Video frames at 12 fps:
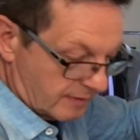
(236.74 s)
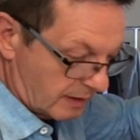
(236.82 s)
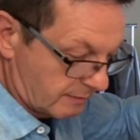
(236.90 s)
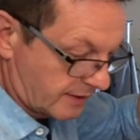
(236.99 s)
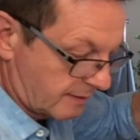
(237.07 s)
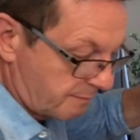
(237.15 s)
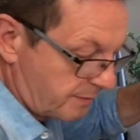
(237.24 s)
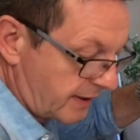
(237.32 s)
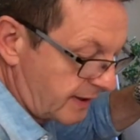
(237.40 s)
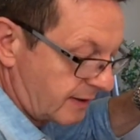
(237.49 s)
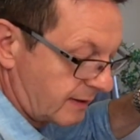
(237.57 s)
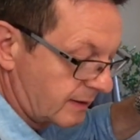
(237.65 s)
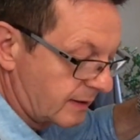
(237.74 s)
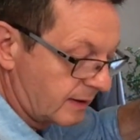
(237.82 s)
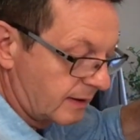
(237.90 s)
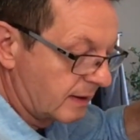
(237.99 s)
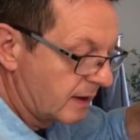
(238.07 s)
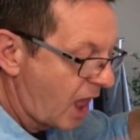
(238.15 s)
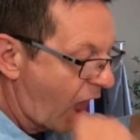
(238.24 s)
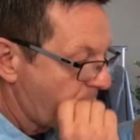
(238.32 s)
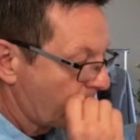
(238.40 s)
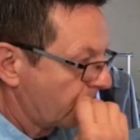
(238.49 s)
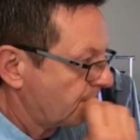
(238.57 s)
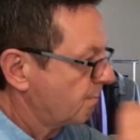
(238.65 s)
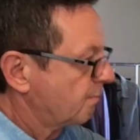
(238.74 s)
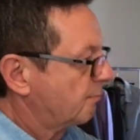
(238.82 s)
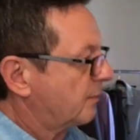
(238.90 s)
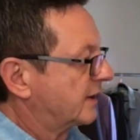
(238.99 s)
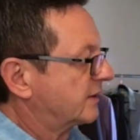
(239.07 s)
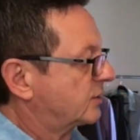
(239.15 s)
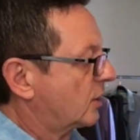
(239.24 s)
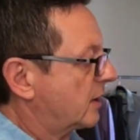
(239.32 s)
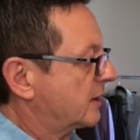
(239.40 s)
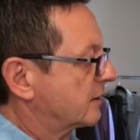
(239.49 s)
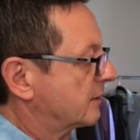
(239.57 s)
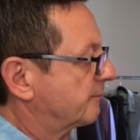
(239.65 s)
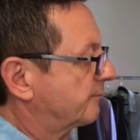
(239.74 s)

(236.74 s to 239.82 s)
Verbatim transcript: I'm going to pin my dart